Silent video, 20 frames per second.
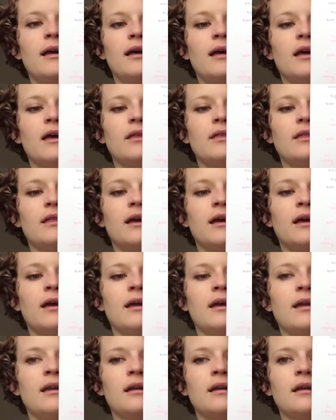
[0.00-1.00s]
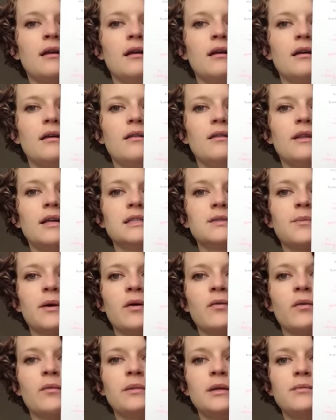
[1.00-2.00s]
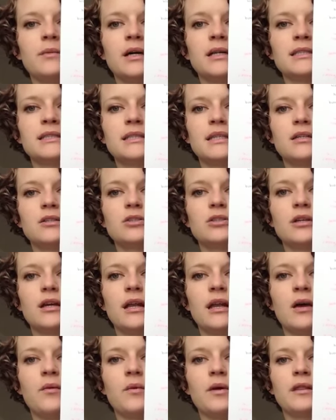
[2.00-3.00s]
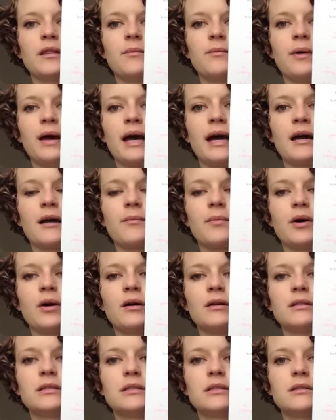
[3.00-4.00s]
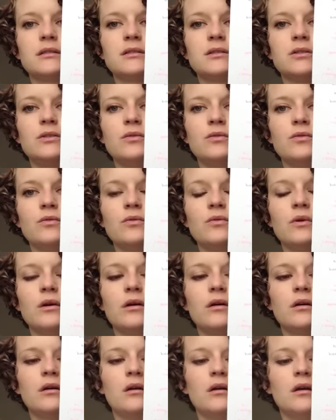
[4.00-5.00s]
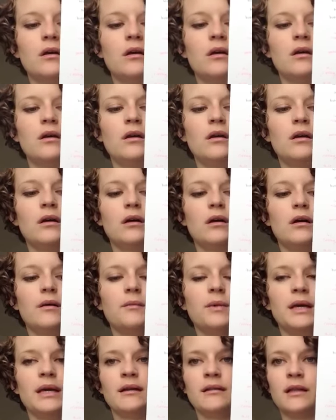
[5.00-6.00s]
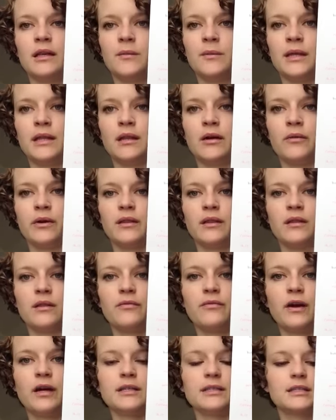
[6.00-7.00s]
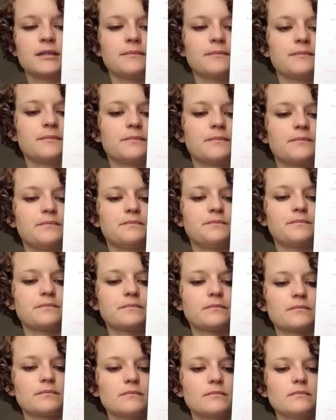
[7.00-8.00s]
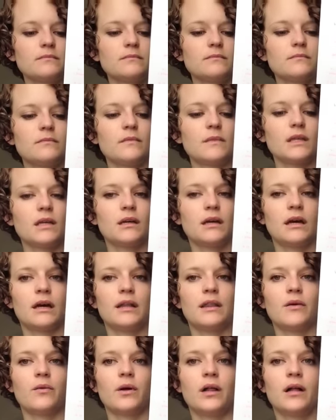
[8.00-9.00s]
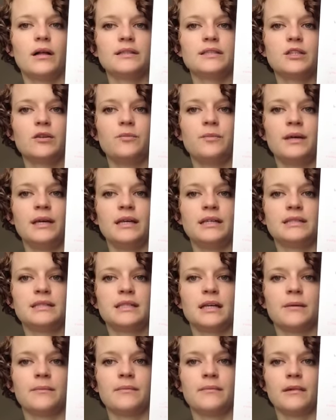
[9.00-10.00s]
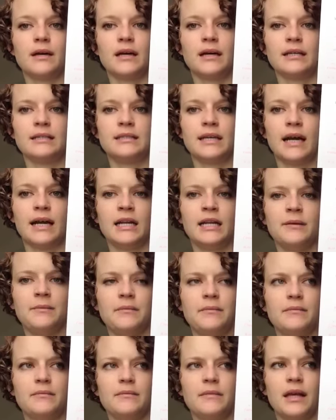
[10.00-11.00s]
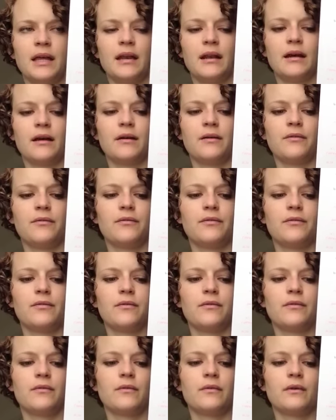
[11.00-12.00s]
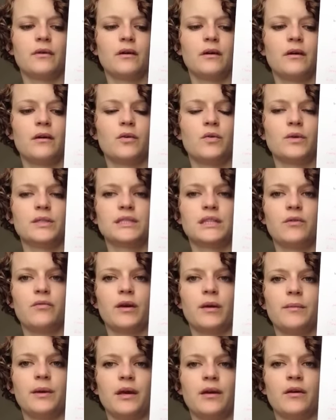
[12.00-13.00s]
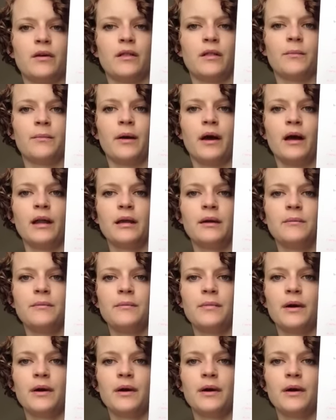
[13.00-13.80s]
And then this part will be moss stitch. And I want the back part to be a little bit lower than the front. There will also be a tiny bit of twisted rib here on the bottom